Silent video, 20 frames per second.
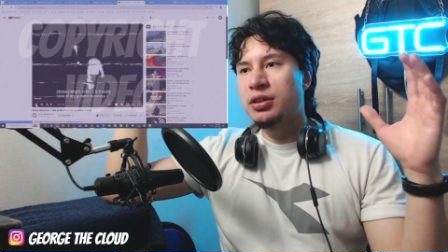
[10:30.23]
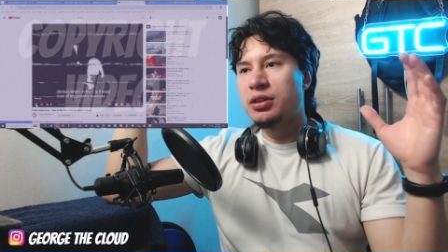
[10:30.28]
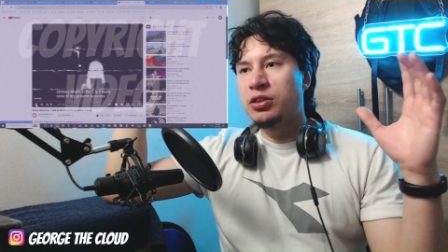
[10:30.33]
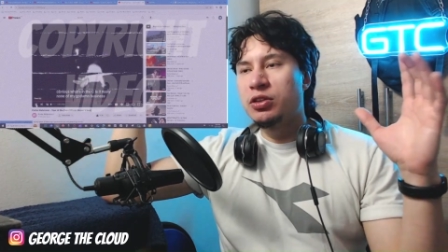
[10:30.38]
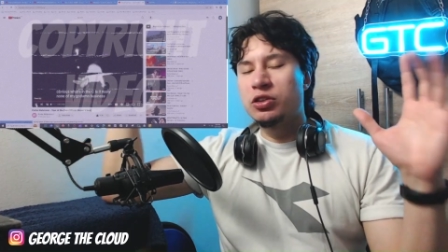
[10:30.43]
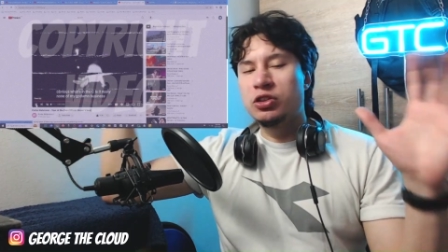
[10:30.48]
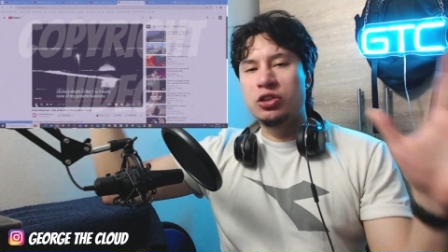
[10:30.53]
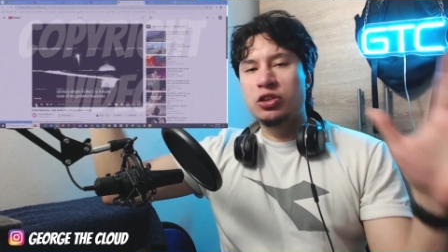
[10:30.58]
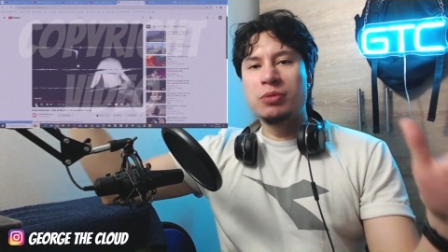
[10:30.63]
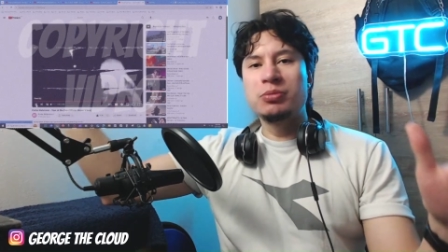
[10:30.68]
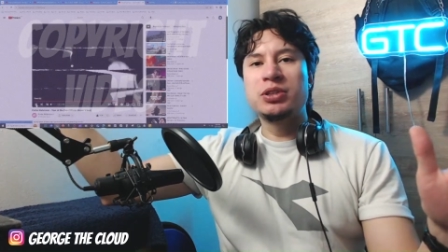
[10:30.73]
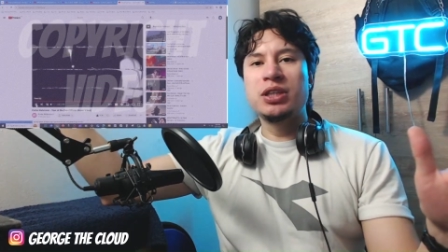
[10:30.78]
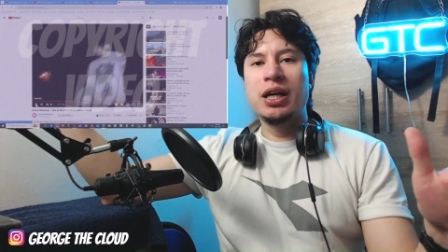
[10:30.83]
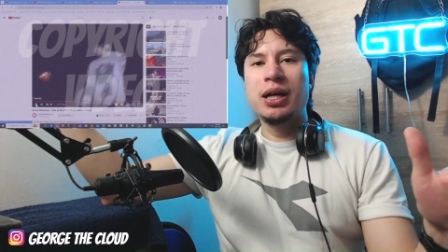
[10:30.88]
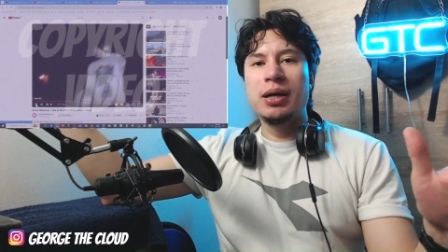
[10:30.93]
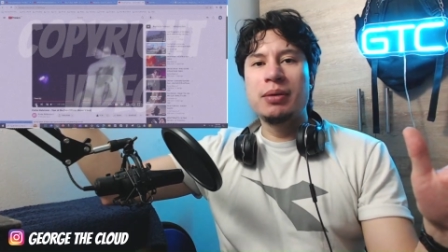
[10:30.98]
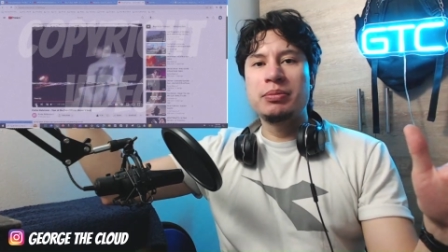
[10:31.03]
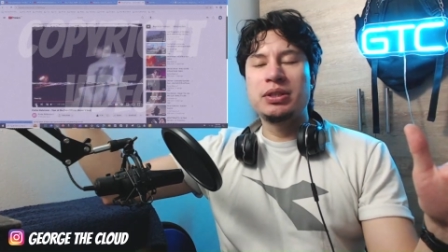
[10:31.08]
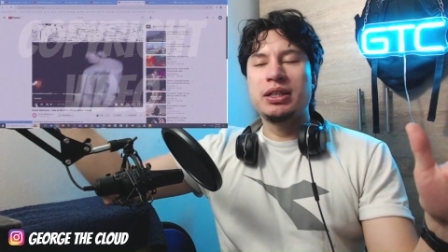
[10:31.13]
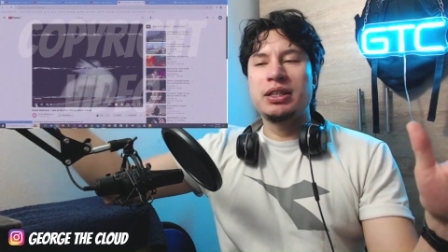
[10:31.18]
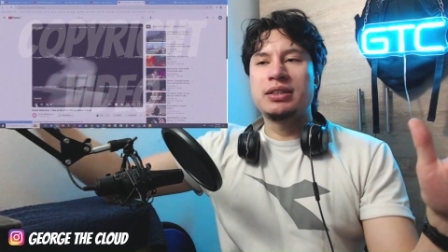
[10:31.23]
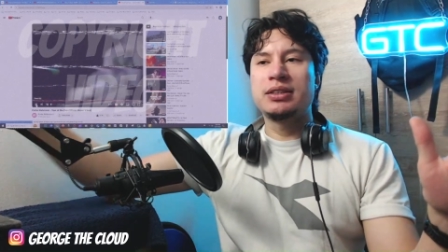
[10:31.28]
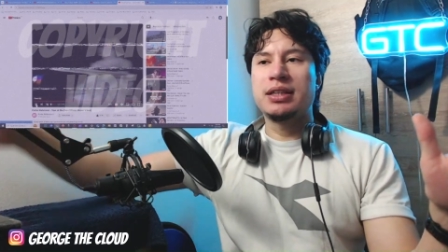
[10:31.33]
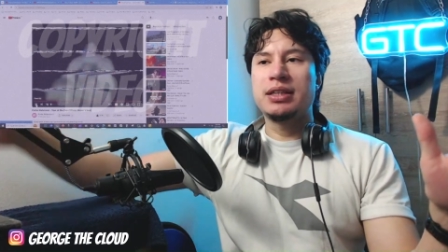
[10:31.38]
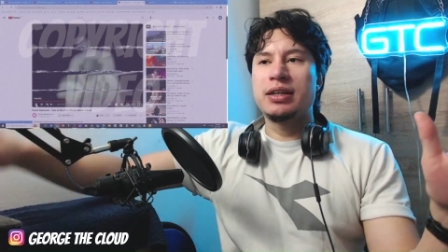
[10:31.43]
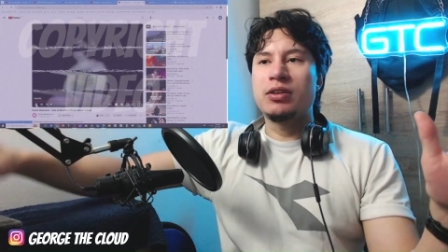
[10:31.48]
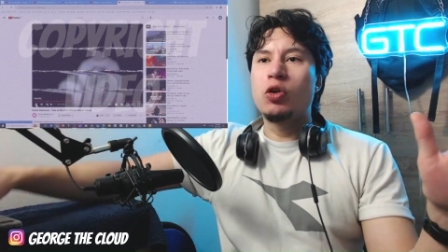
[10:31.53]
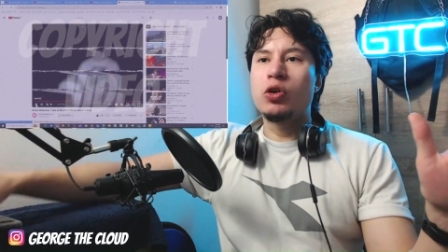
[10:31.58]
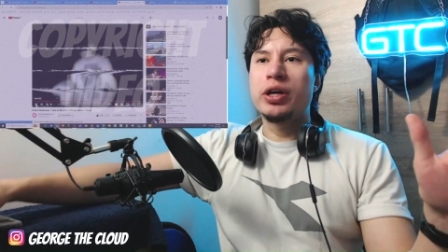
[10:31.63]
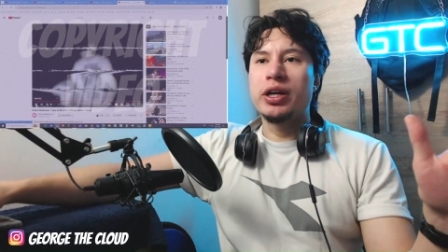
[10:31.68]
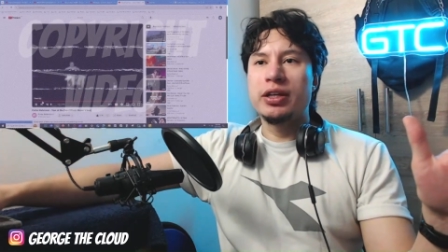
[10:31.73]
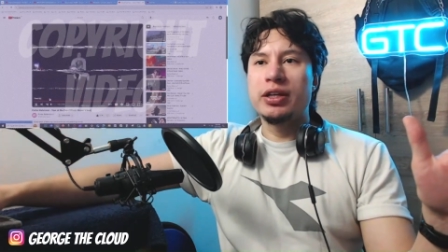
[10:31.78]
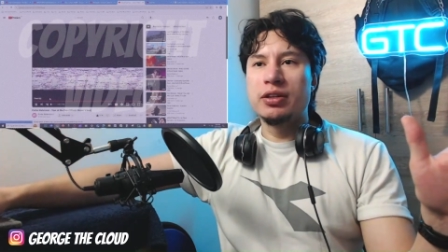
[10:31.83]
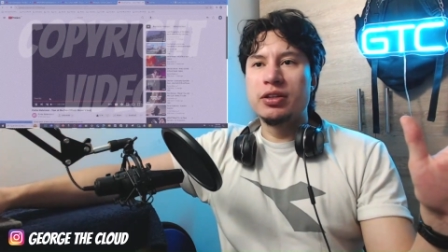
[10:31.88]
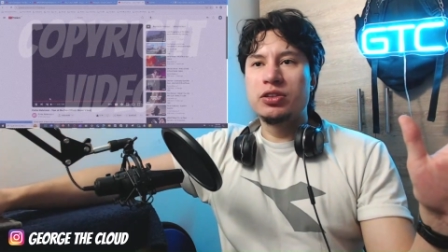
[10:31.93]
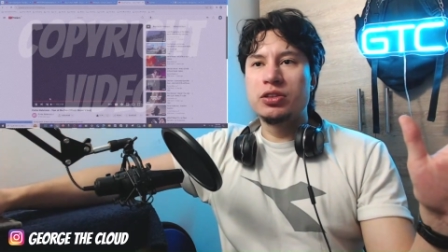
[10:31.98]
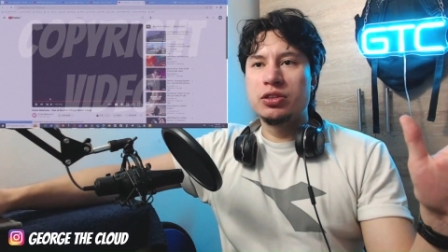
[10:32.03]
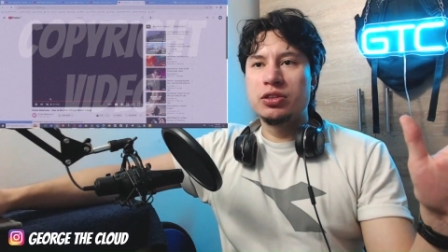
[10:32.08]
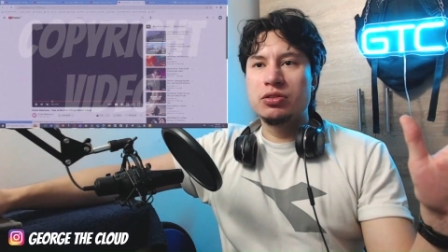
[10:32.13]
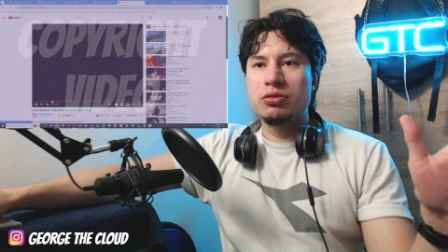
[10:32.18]
sometimes it's like okay
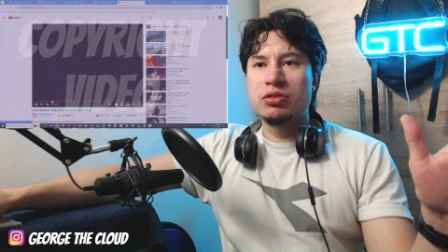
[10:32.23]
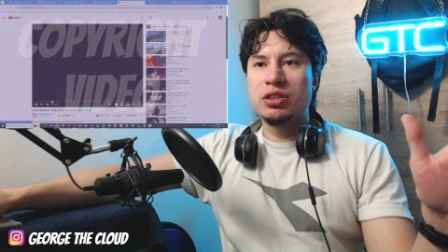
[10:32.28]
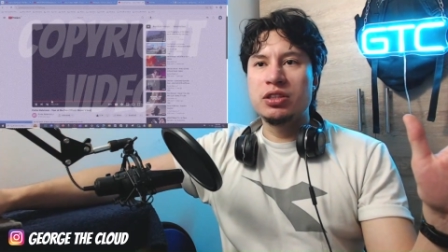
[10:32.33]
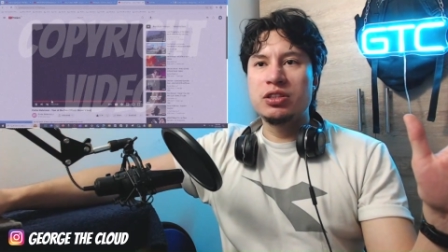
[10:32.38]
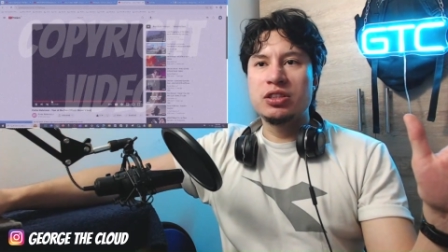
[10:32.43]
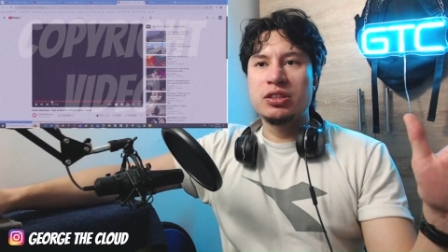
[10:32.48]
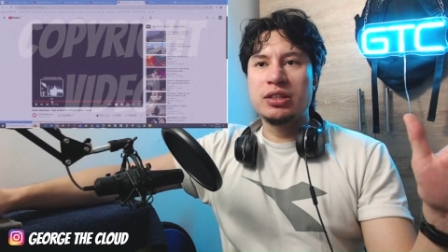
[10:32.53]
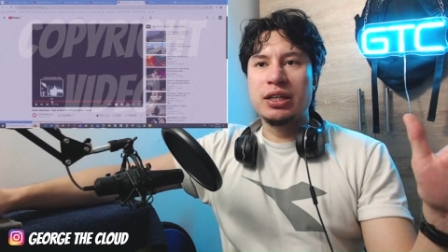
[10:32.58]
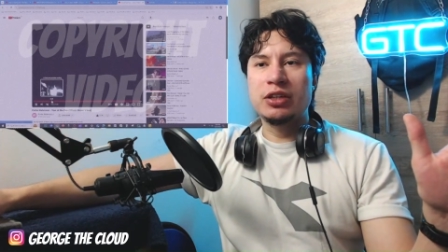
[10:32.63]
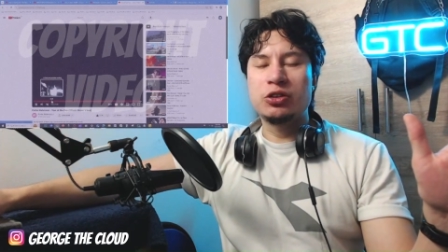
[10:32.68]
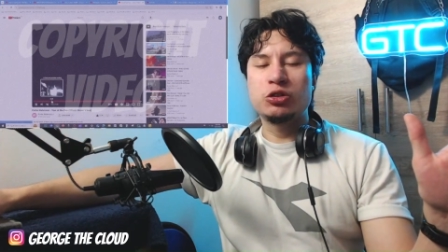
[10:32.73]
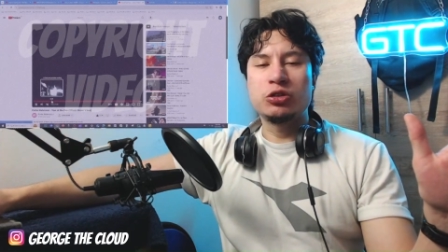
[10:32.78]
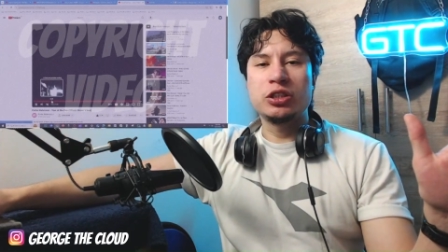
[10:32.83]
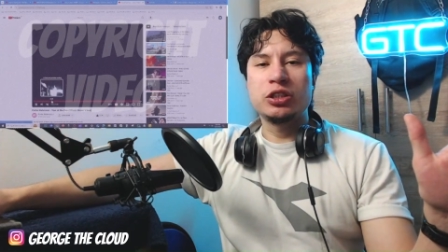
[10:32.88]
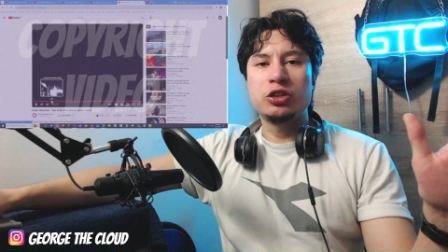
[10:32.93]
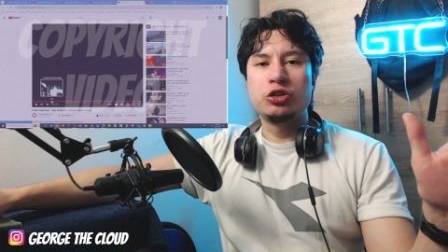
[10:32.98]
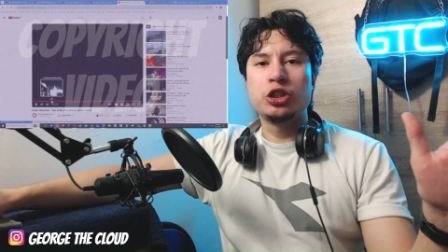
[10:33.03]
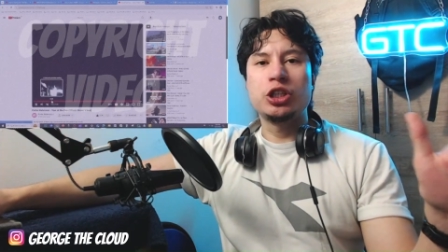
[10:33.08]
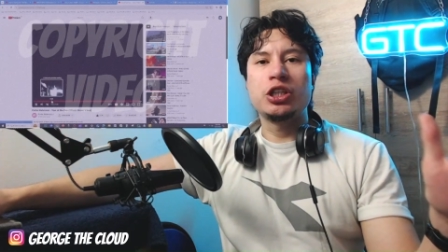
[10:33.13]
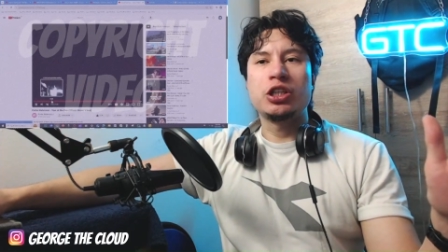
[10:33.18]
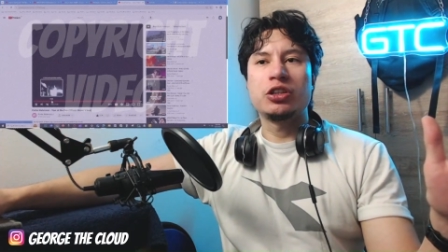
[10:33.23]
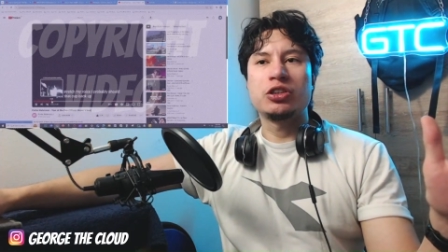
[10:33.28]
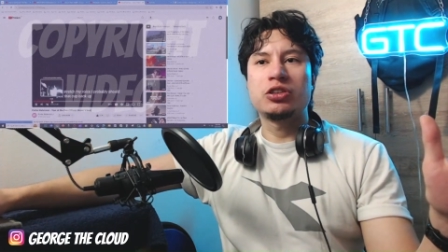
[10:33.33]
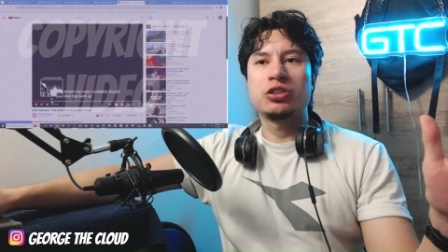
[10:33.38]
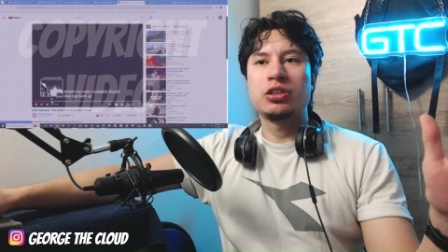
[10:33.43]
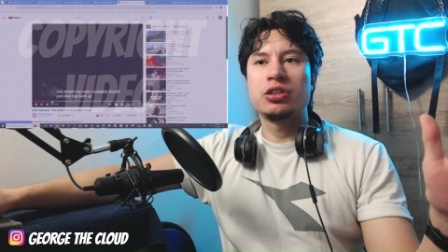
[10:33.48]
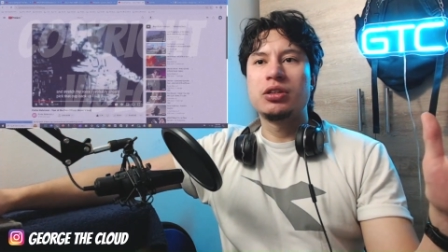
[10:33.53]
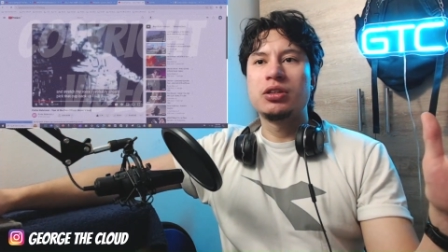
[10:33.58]
this is this is actually genius